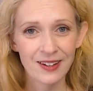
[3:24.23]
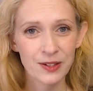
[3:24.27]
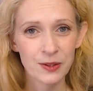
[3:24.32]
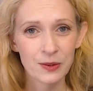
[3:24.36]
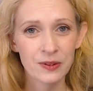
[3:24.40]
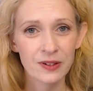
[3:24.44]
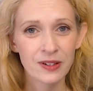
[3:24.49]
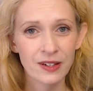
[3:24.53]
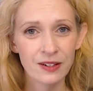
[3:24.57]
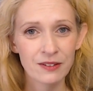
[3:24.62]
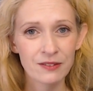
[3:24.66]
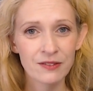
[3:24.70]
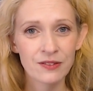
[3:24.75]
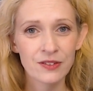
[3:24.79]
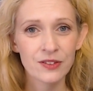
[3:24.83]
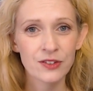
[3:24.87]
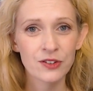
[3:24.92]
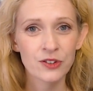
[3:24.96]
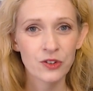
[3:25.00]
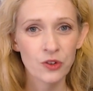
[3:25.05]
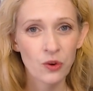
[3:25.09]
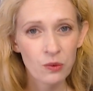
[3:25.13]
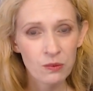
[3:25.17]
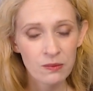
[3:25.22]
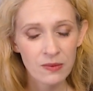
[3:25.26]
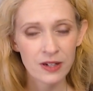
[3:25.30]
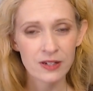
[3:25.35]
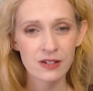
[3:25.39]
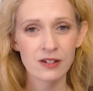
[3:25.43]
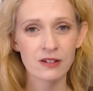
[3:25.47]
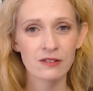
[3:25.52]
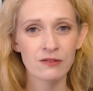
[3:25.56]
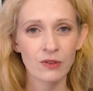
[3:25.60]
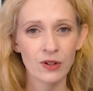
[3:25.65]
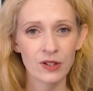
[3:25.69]
who would give so
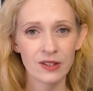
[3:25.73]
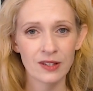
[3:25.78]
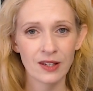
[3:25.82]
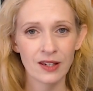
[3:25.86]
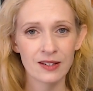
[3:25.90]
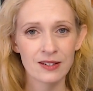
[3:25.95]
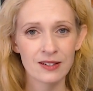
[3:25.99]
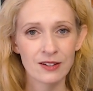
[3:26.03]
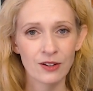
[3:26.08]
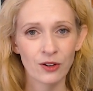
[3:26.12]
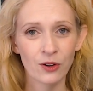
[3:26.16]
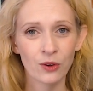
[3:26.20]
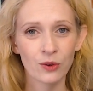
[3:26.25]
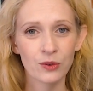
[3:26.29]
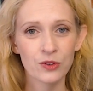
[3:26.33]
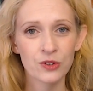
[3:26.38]
much of what they do